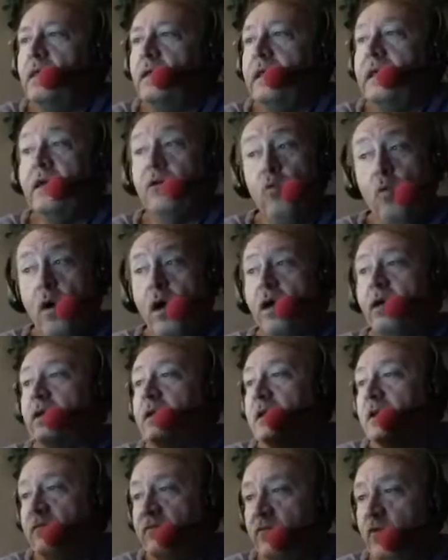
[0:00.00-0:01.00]

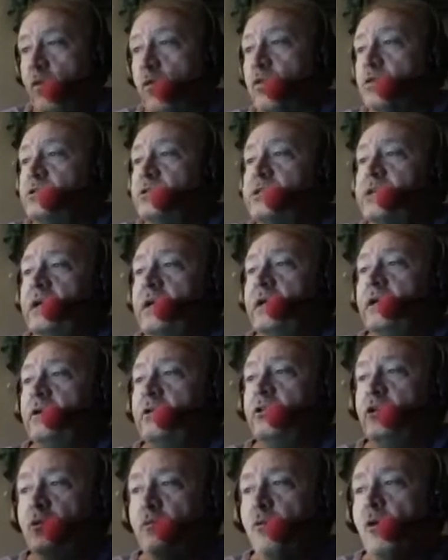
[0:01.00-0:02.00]
equality, of course,
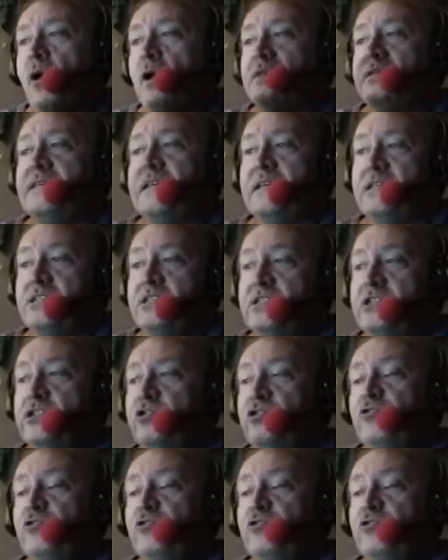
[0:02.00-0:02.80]
due process,